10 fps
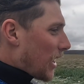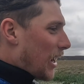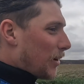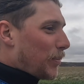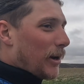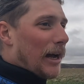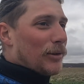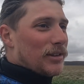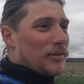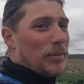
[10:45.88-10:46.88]
and put it
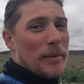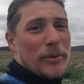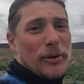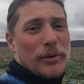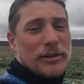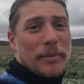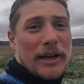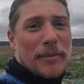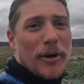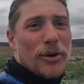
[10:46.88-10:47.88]
out to some people with some
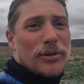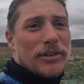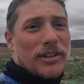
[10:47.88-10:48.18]
bigger boats